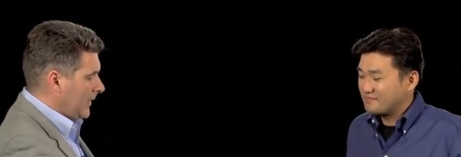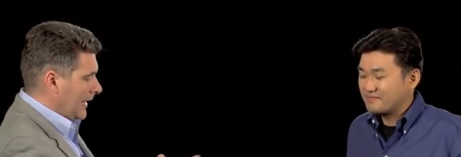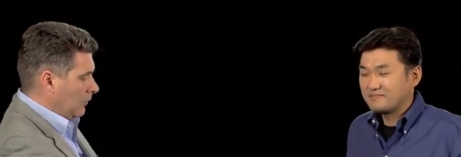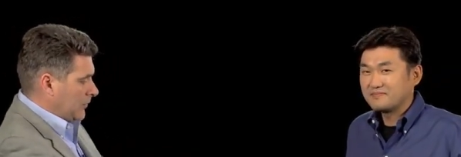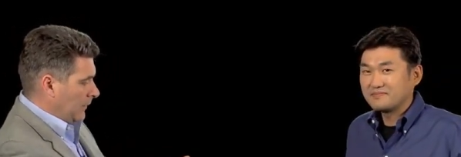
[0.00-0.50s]
Speaker 1: me
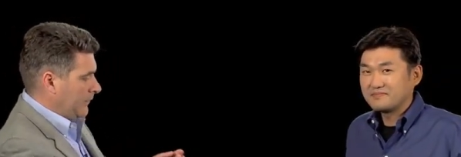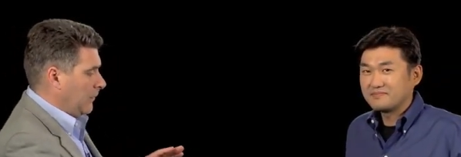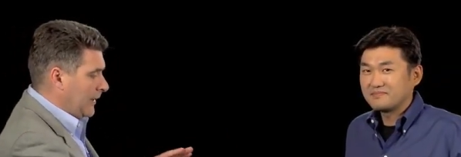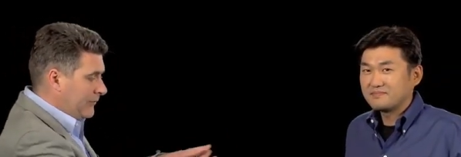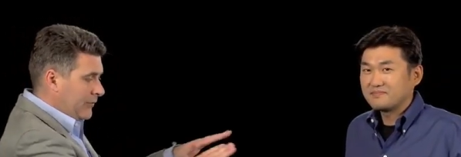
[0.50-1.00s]
now, so we've
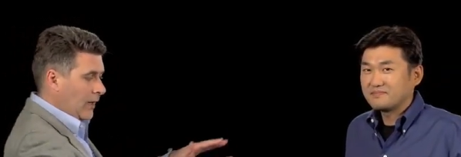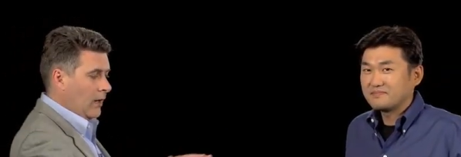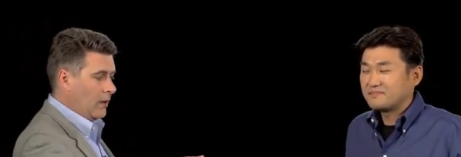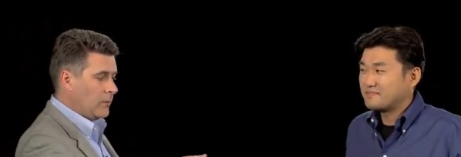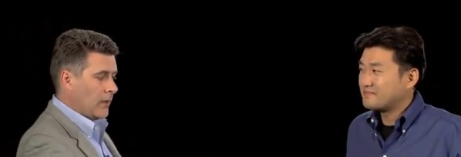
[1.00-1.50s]
been through the
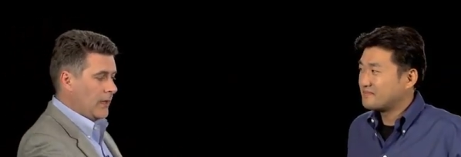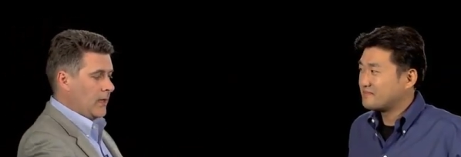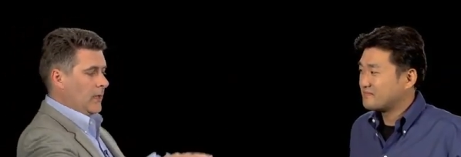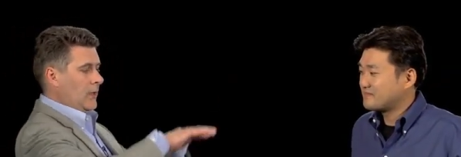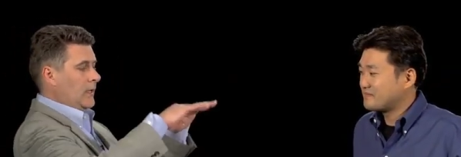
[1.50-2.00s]

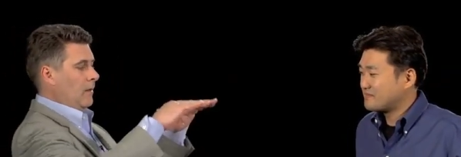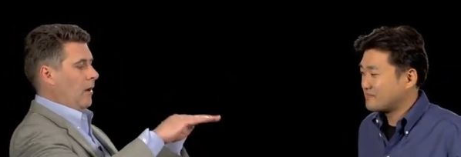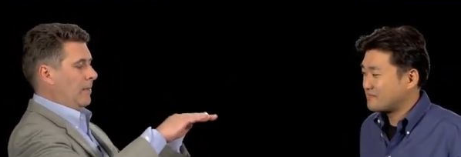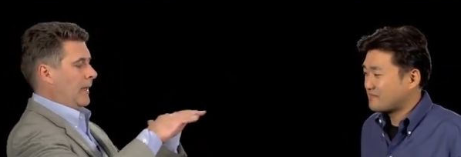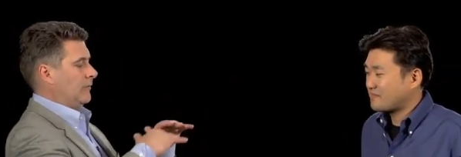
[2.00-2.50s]
hardware, go
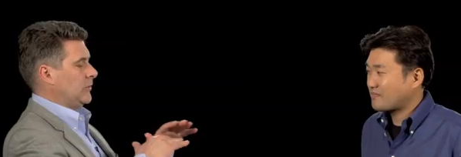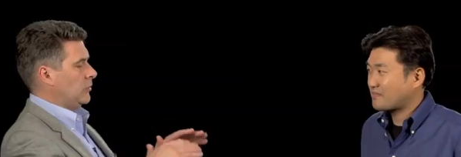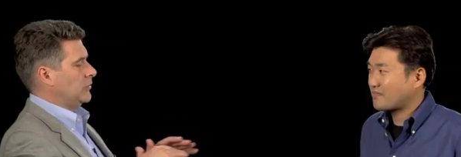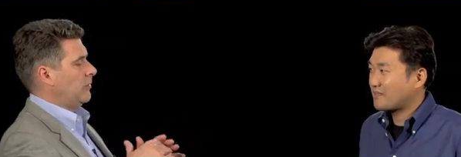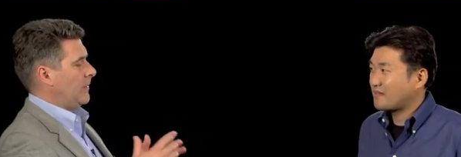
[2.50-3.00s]
up a level.
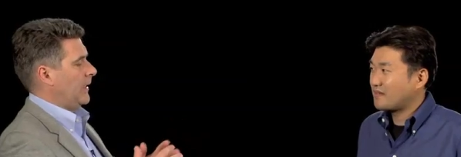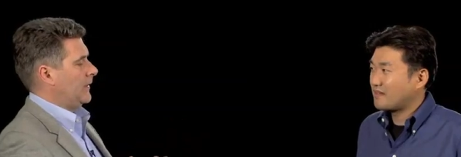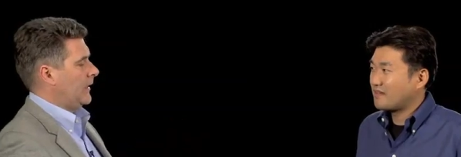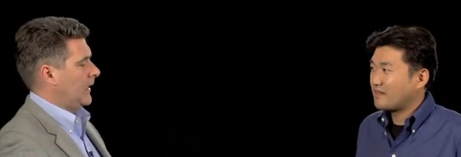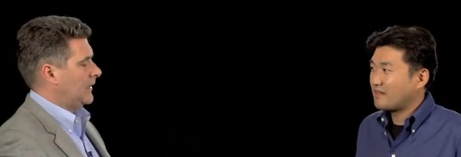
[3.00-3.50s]
Talk to me
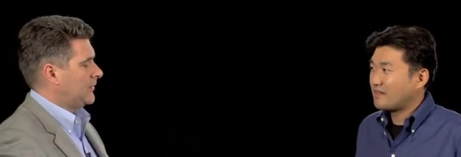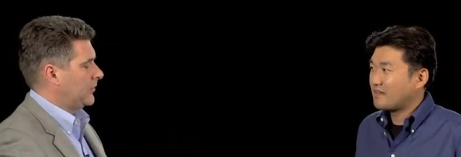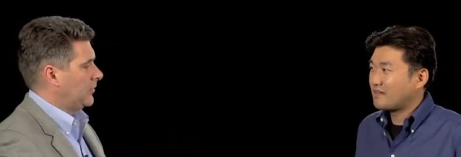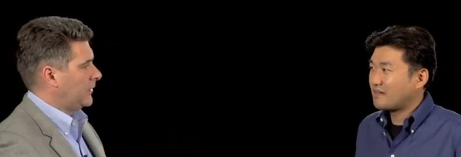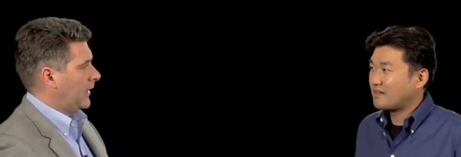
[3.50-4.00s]
about the layer
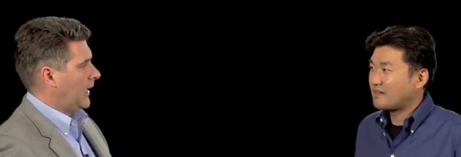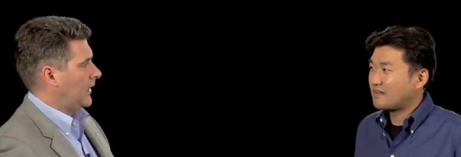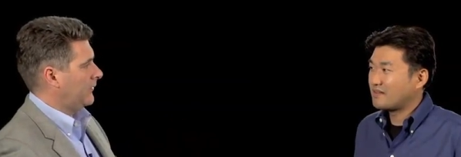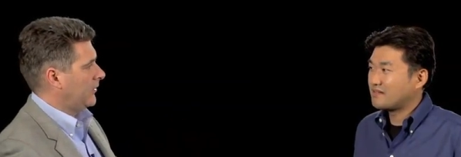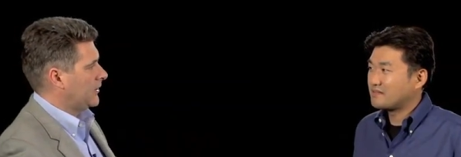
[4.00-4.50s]
2, the
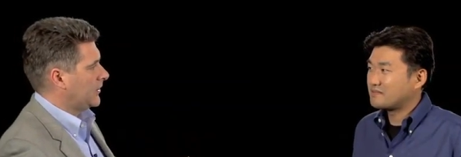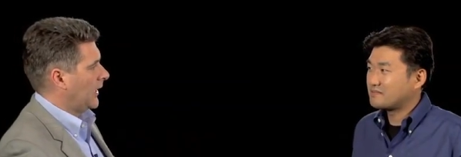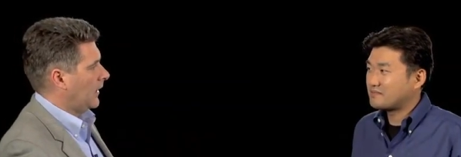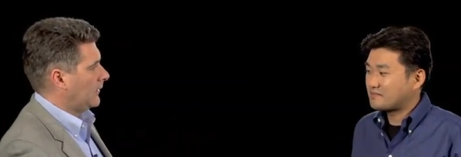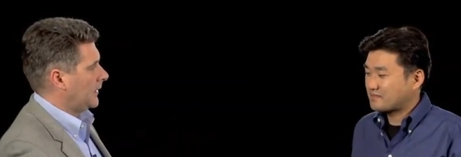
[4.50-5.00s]
layer 3
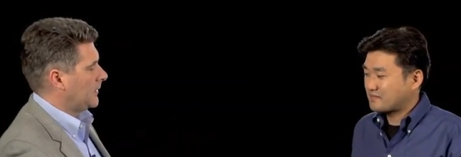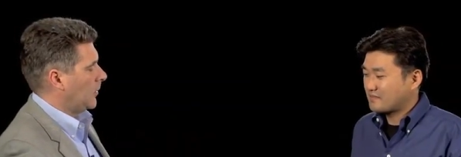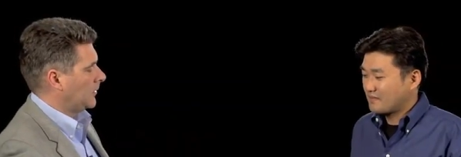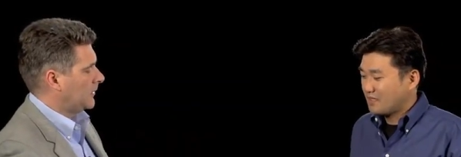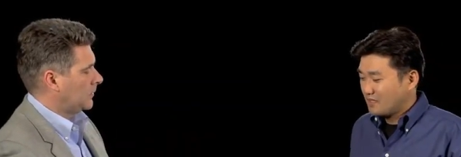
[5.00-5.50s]
scale that these
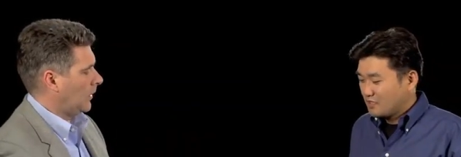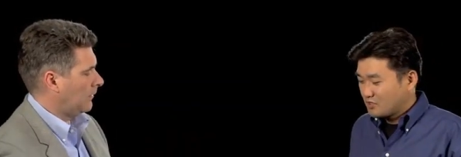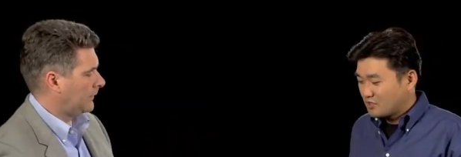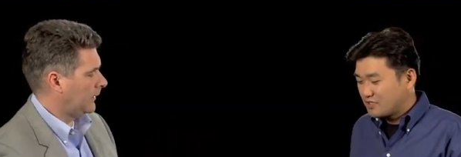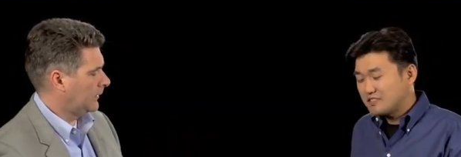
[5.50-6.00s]
boxes will
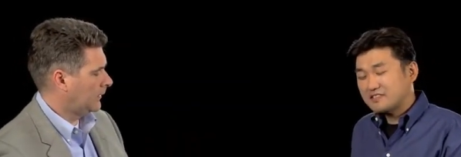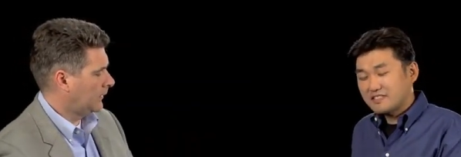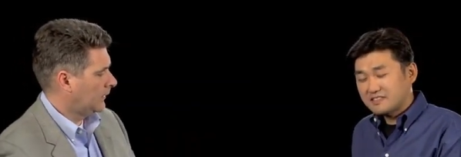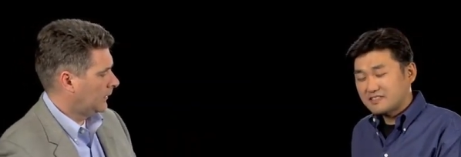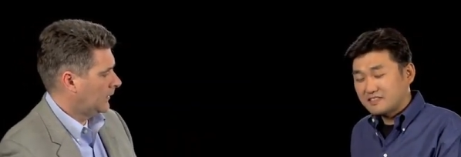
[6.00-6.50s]
offer. So
Speaker 2: this
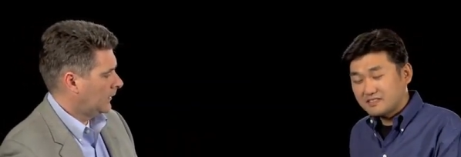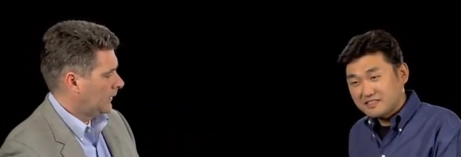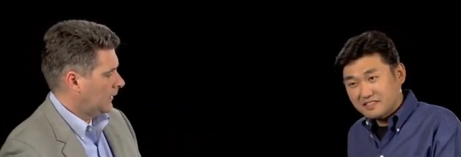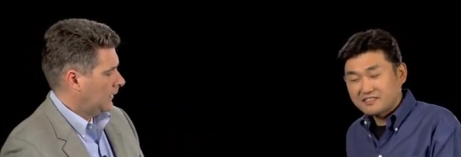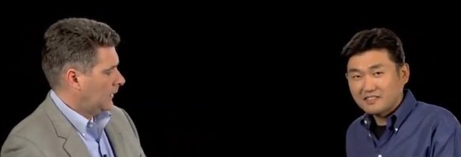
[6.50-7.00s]

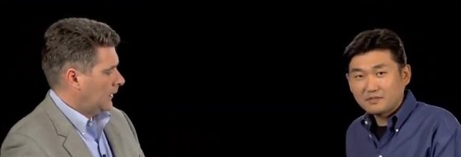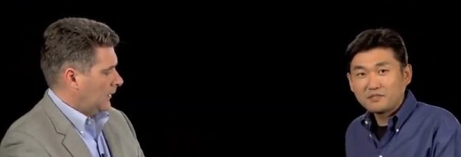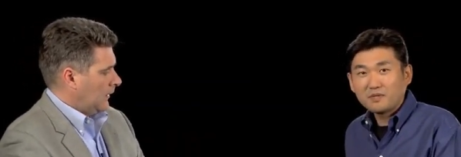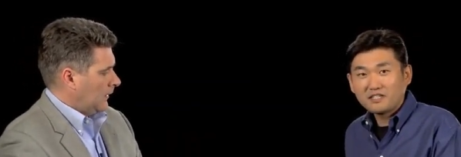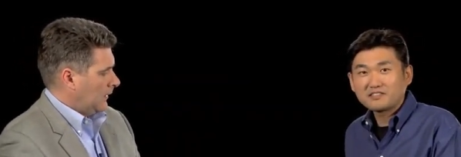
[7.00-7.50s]

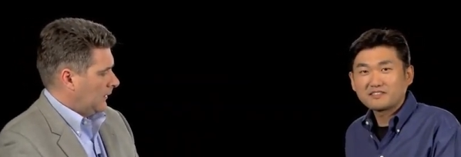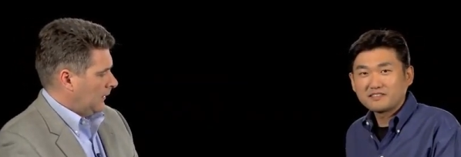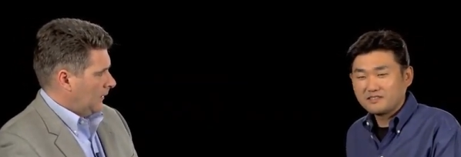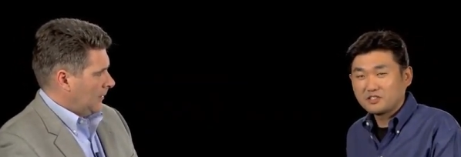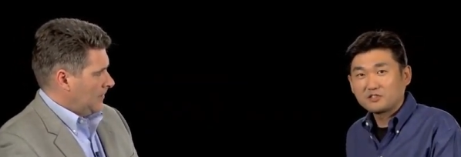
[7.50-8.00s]
X670
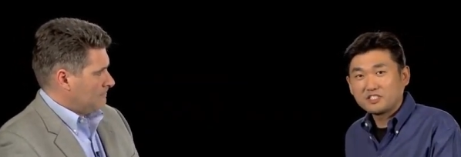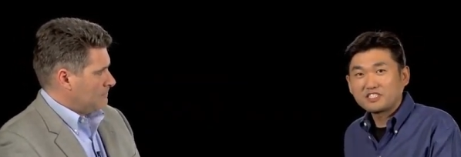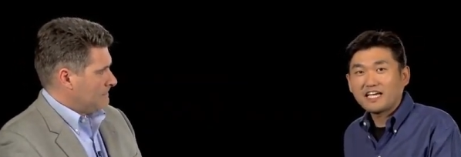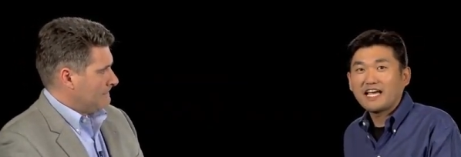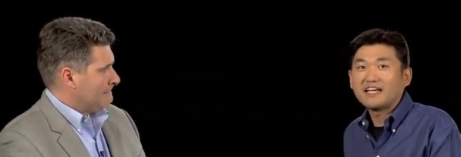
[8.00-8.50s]
box on
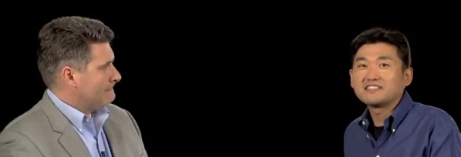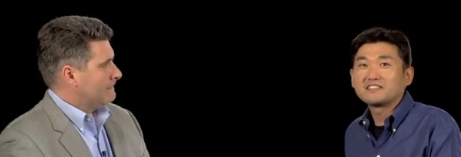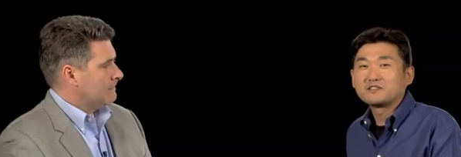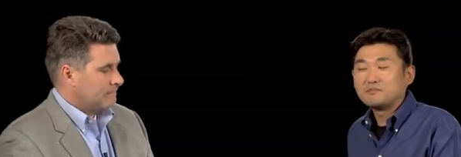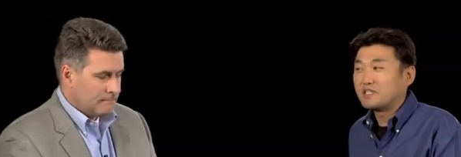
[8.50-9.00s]
switch has
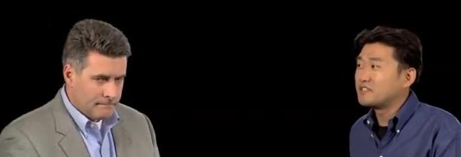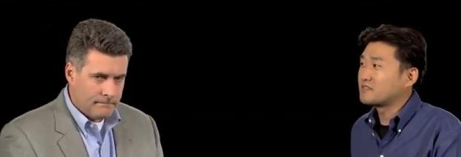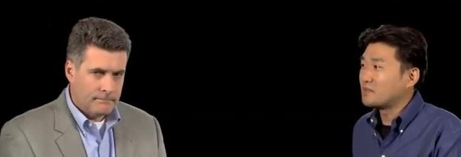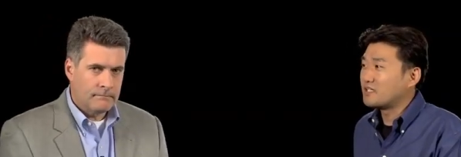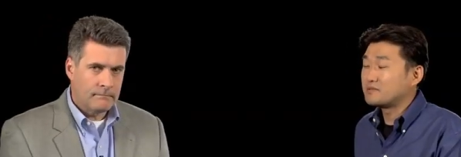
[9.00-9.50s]
a
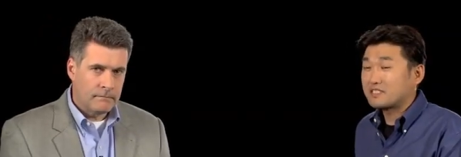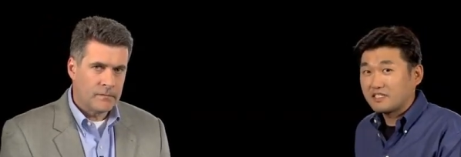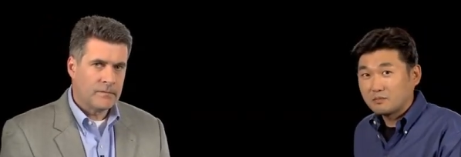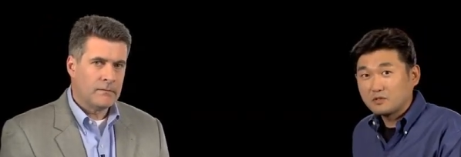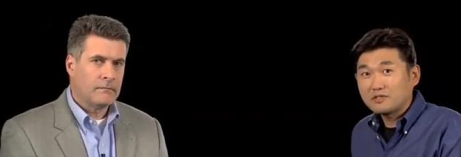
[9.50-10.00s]
tremendous amount of
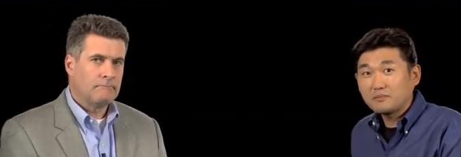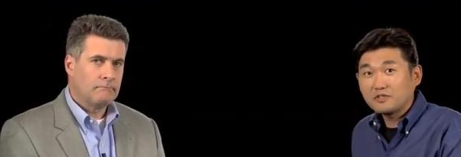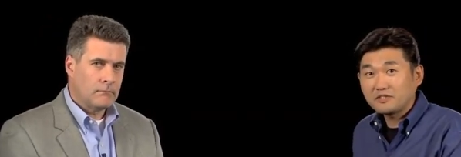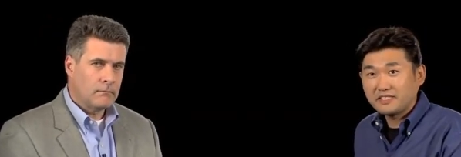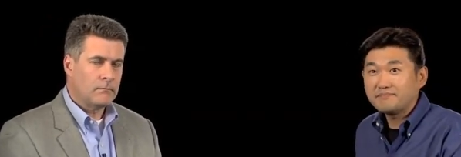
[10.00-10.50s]
scalability
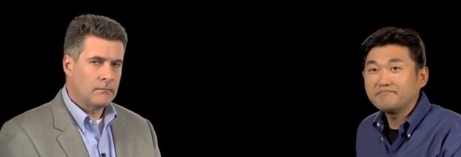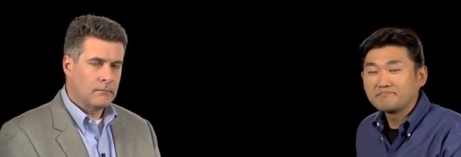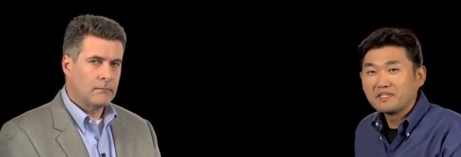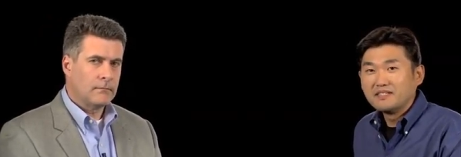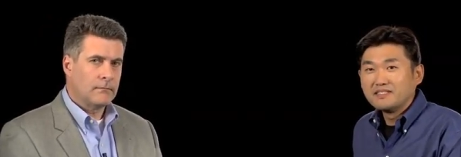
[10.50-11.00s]
built in,
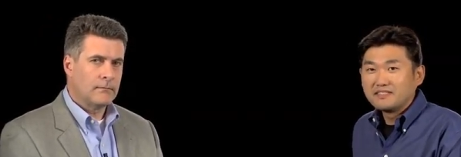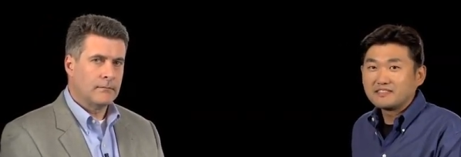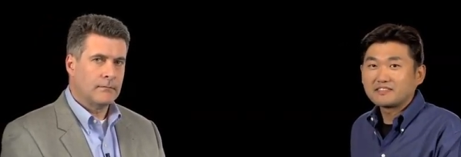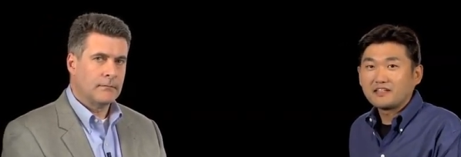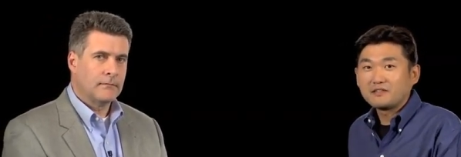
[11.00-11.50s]

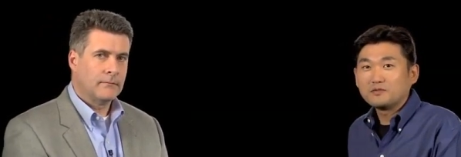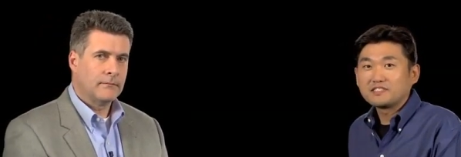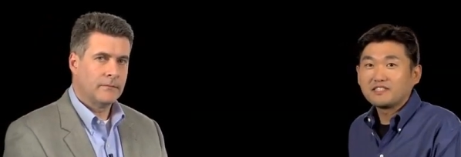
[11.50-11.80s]
starting with